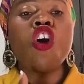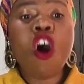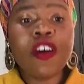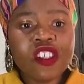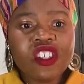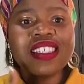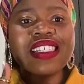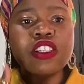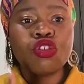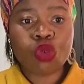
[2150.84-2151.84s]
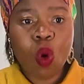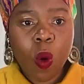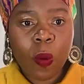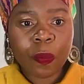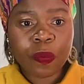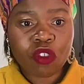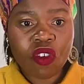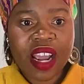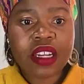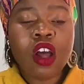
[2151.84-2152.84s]
consciously. All
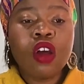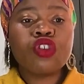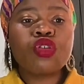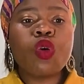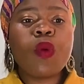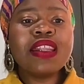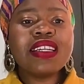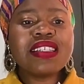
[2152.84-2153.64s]
right. So when they